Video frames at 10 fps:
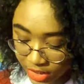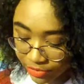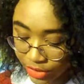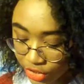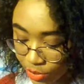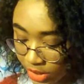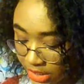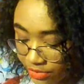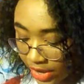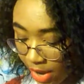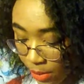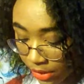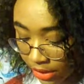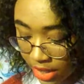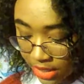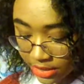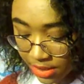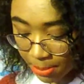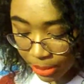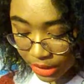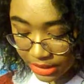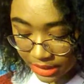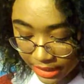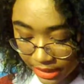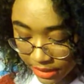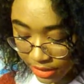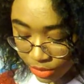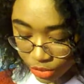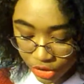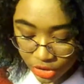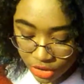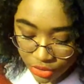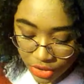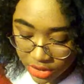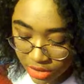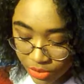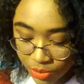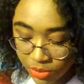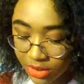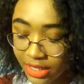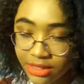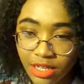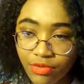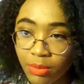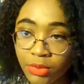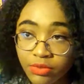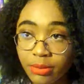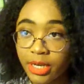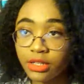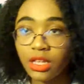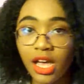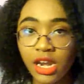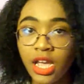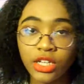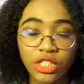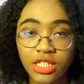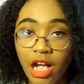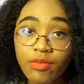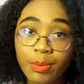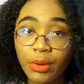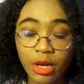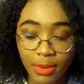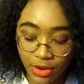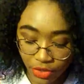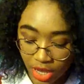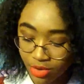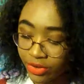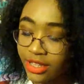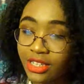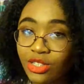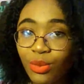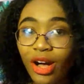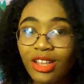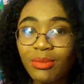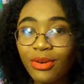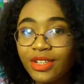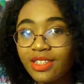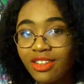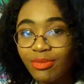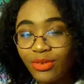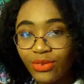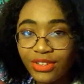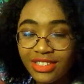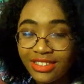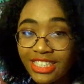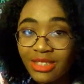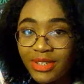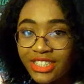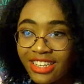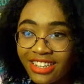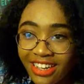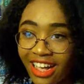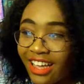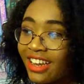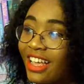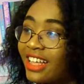If you just want to devour some books, like you like, instead of a movie marathon, just have a book marathon and read the To All the Boys I Loved Before series by Jenny Han.